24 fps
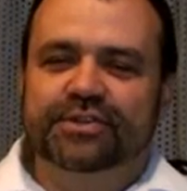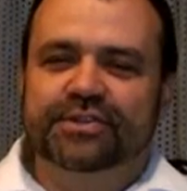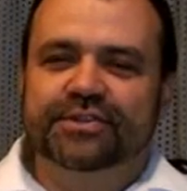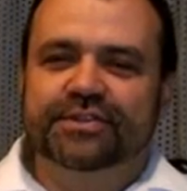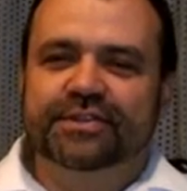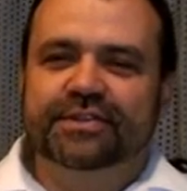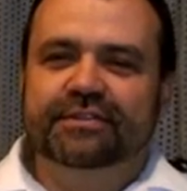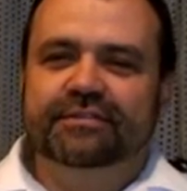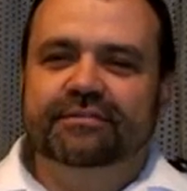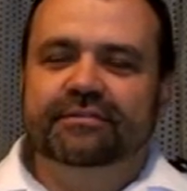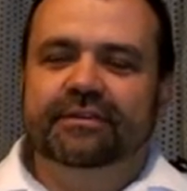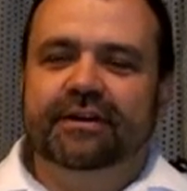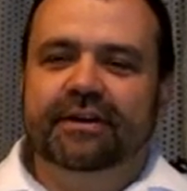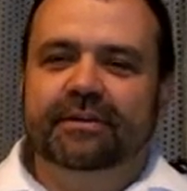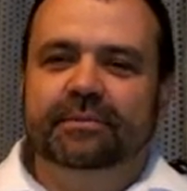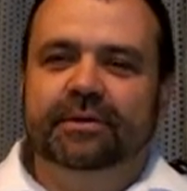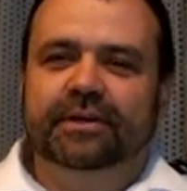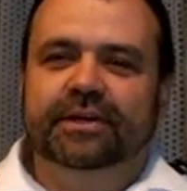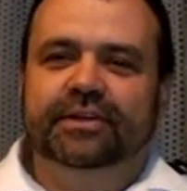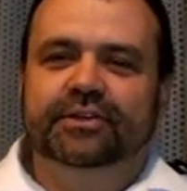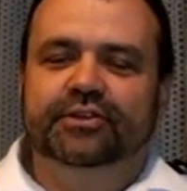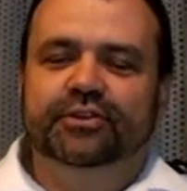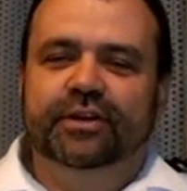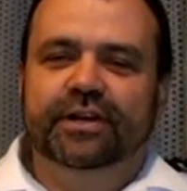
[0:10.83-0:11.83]
Christensen.
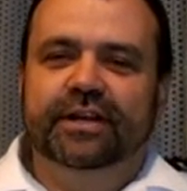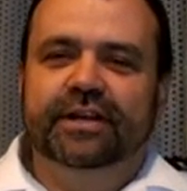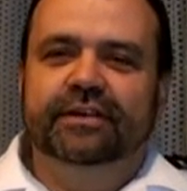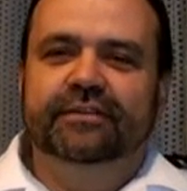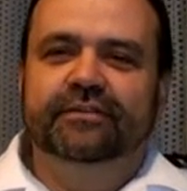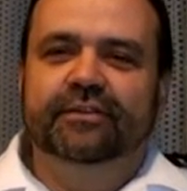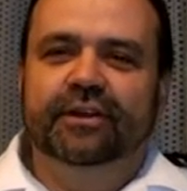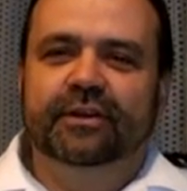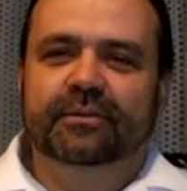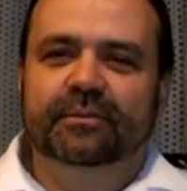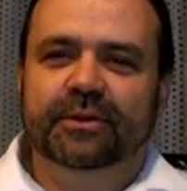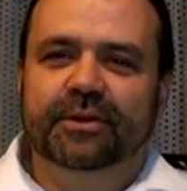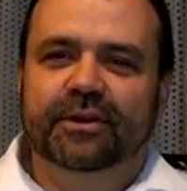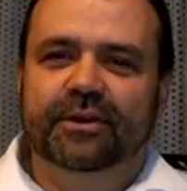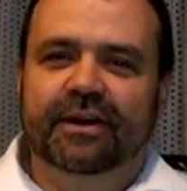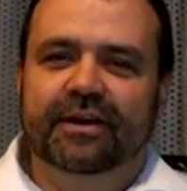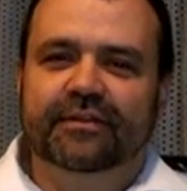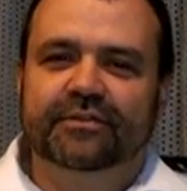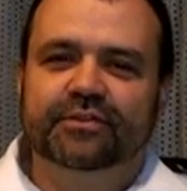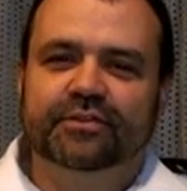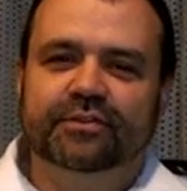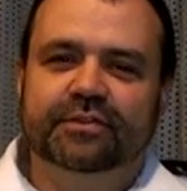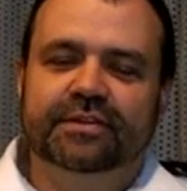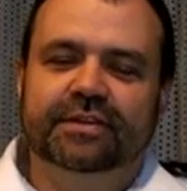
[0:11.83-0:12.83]
I'm a Training Development
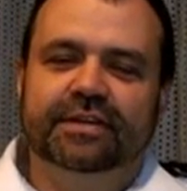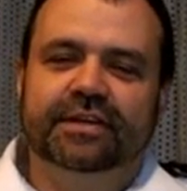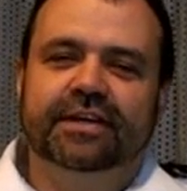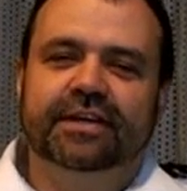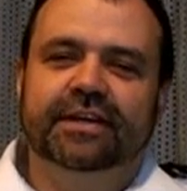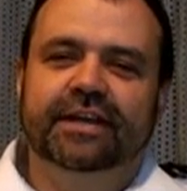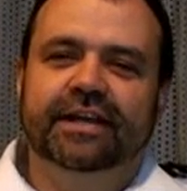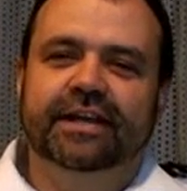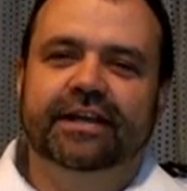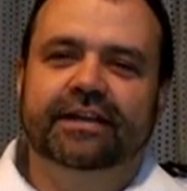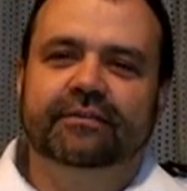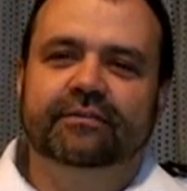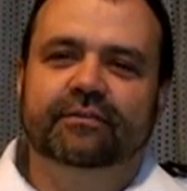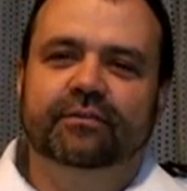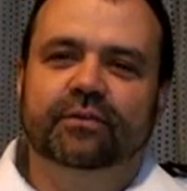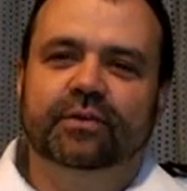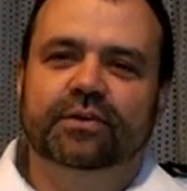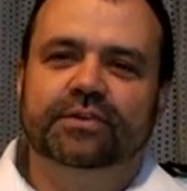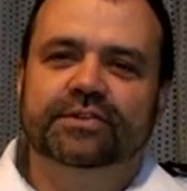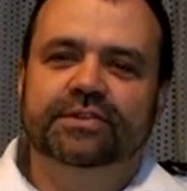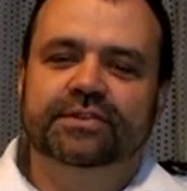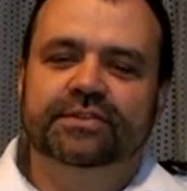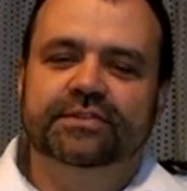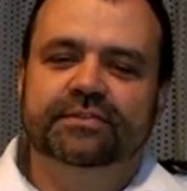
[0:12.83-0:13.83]
Officer in the Canadian
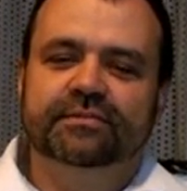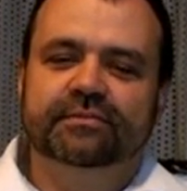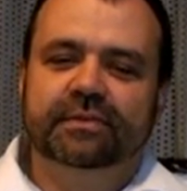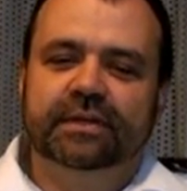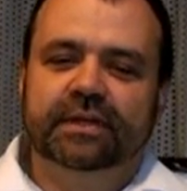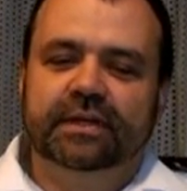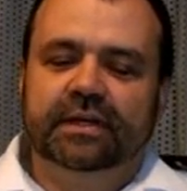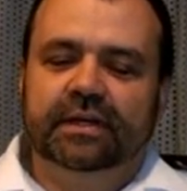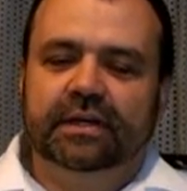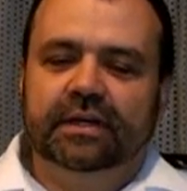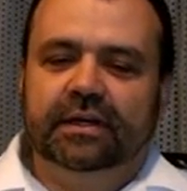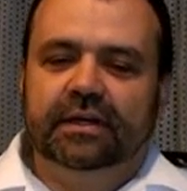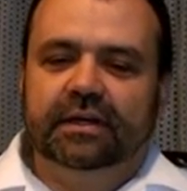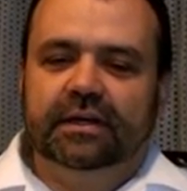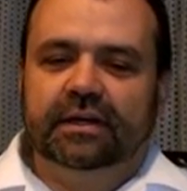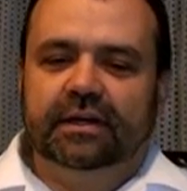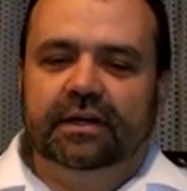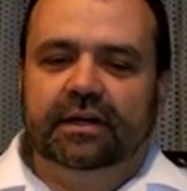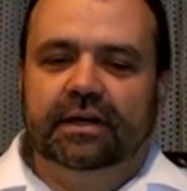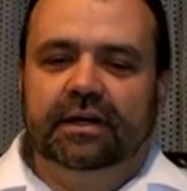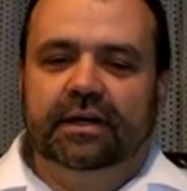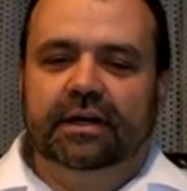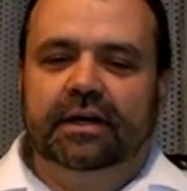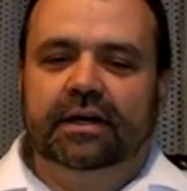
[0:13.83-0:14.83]
Forces.
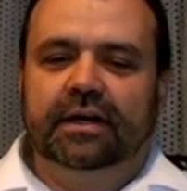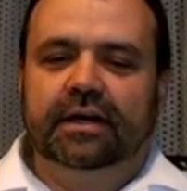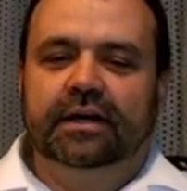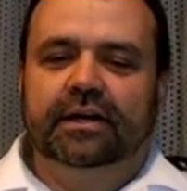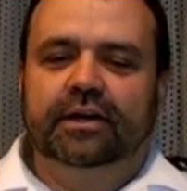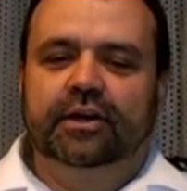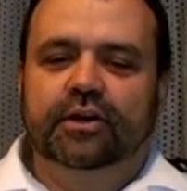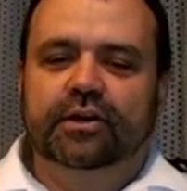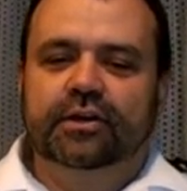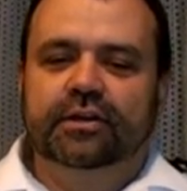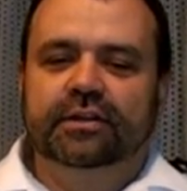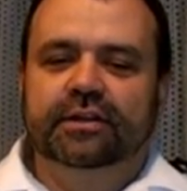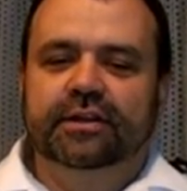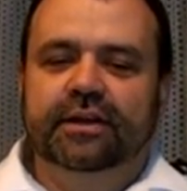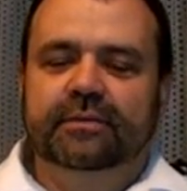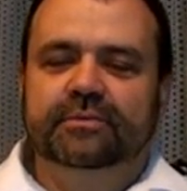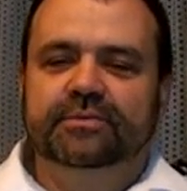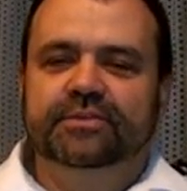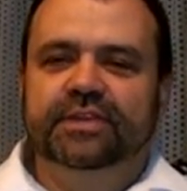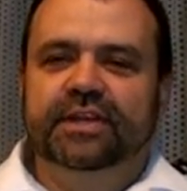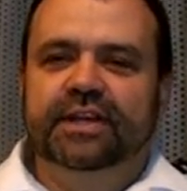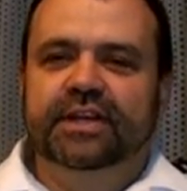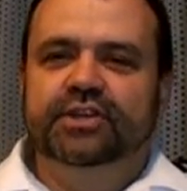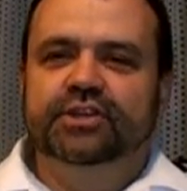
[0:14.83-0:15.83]
Uh, currently,
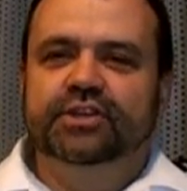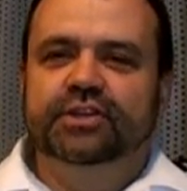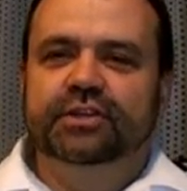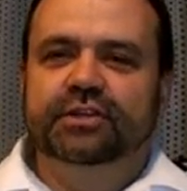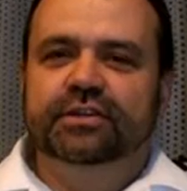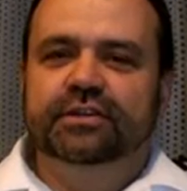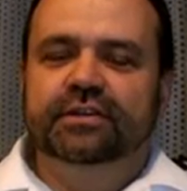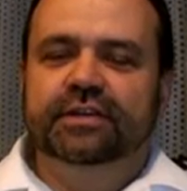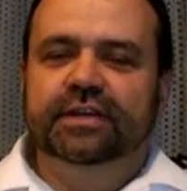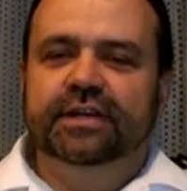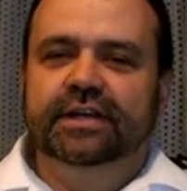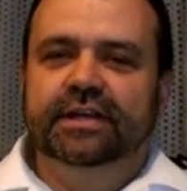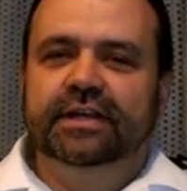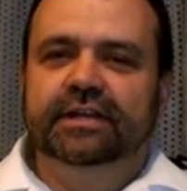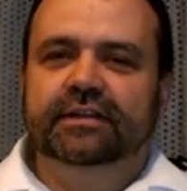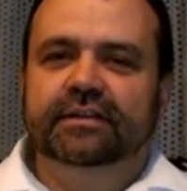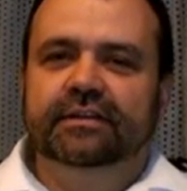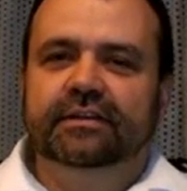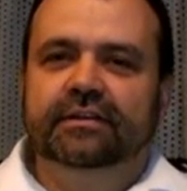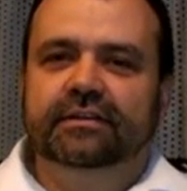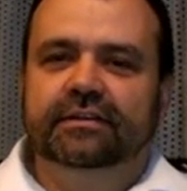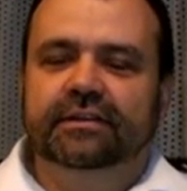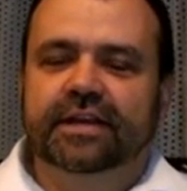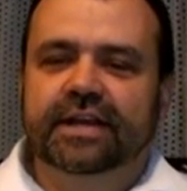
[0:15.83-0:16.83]
I'm stationed in
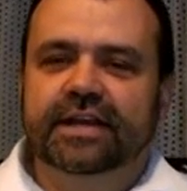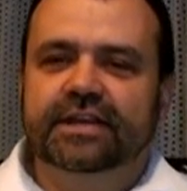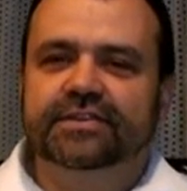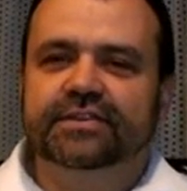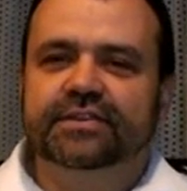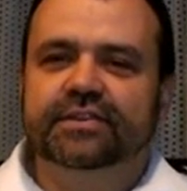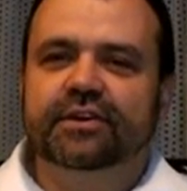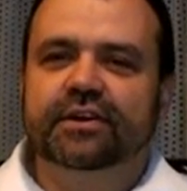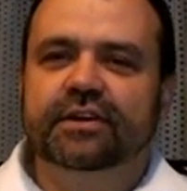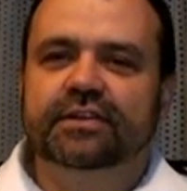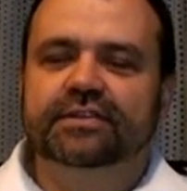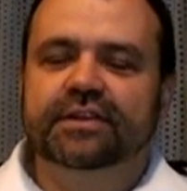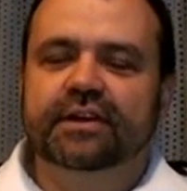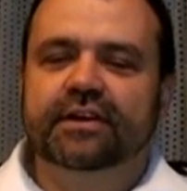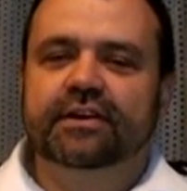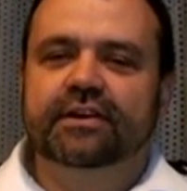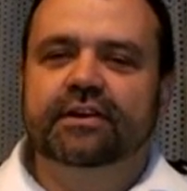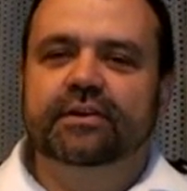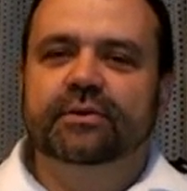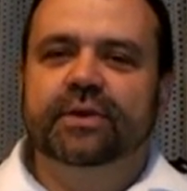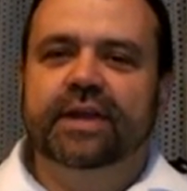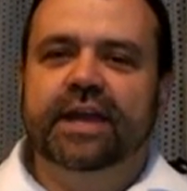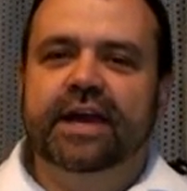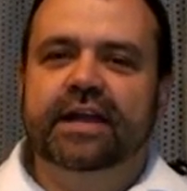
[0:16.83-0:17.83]
Kingston,
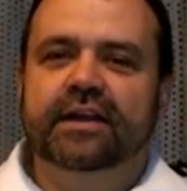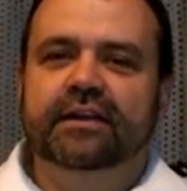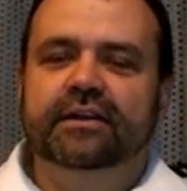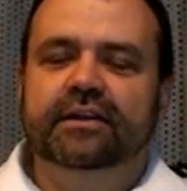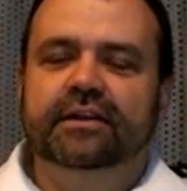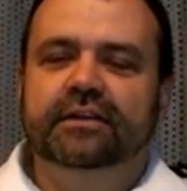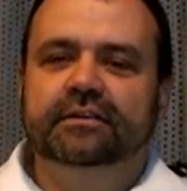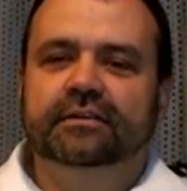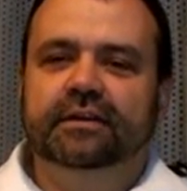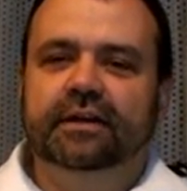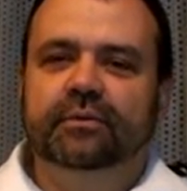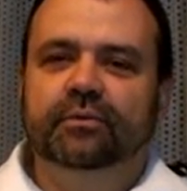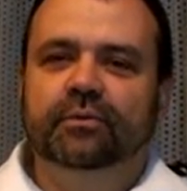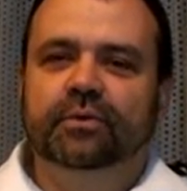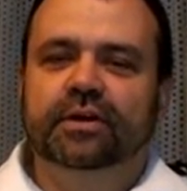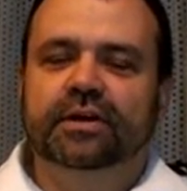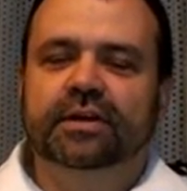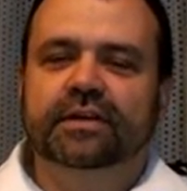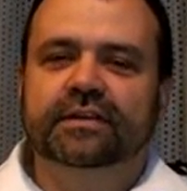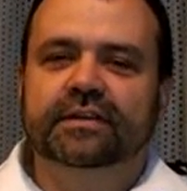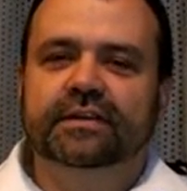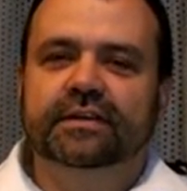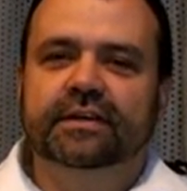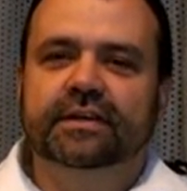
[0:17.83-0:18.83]
Ontario, Canada. I
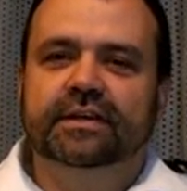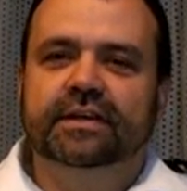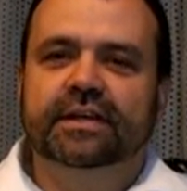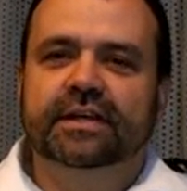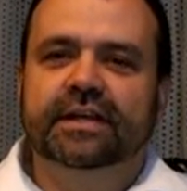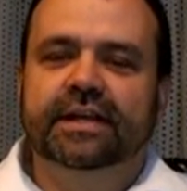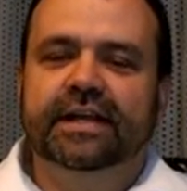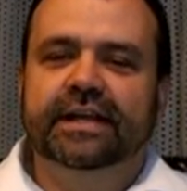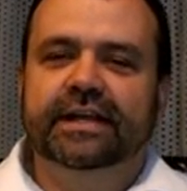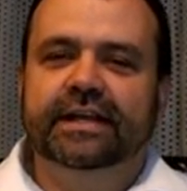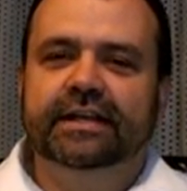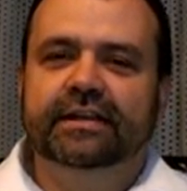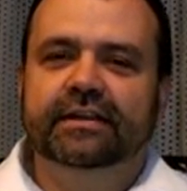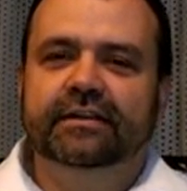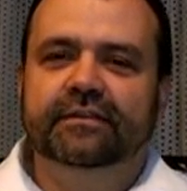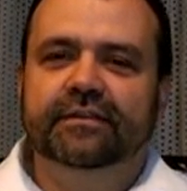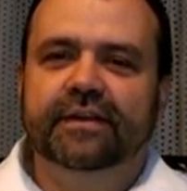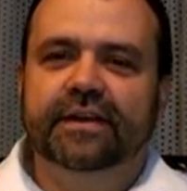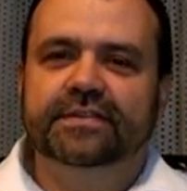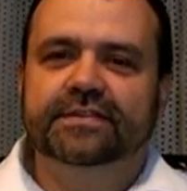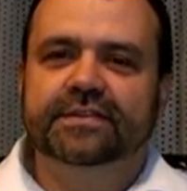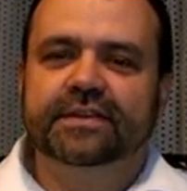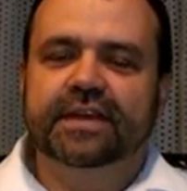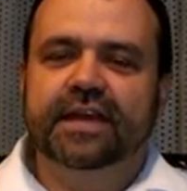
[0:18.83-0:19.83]
work at the Canadian
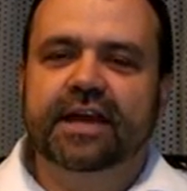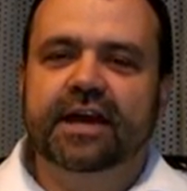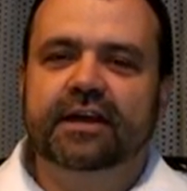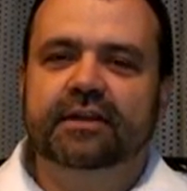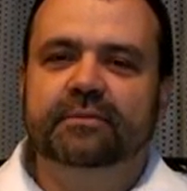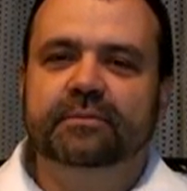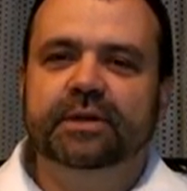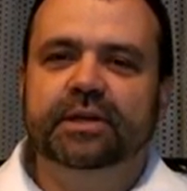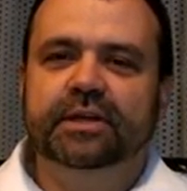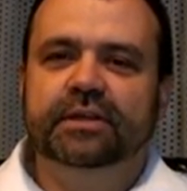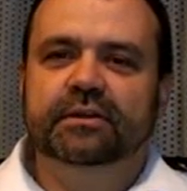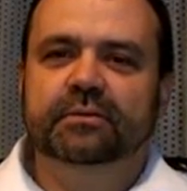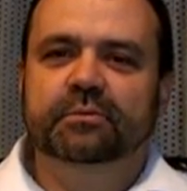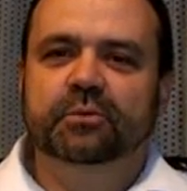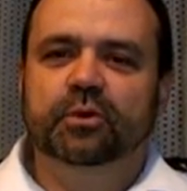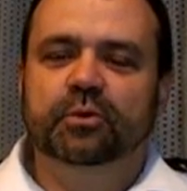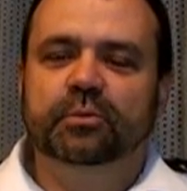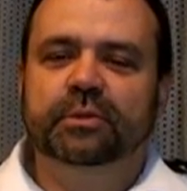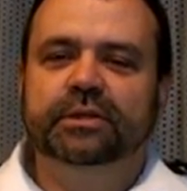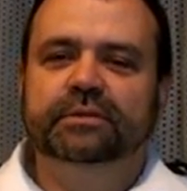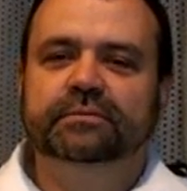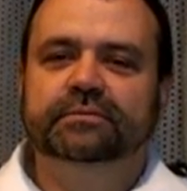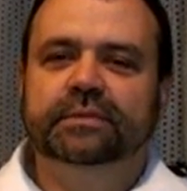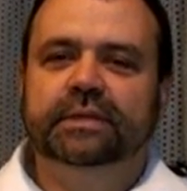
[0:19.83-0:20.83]
Defence Academy at the
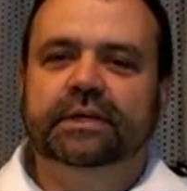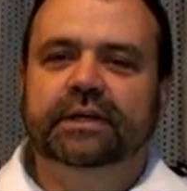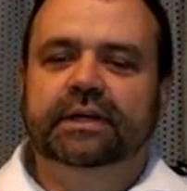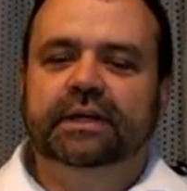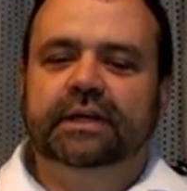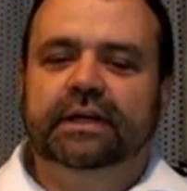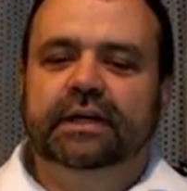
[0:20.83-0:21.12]
moment